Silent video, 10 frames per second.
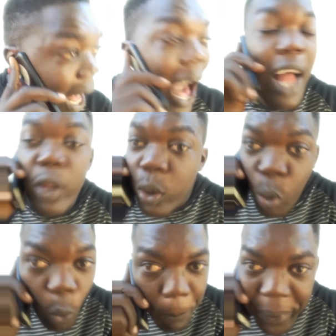and no
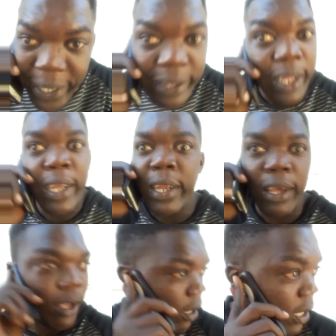toothpaste in the day.
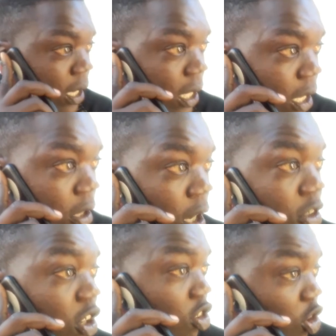You see,
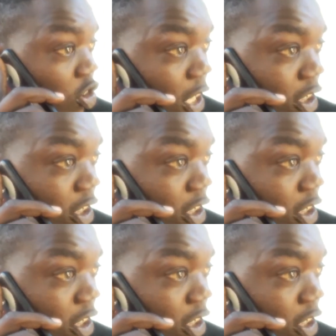she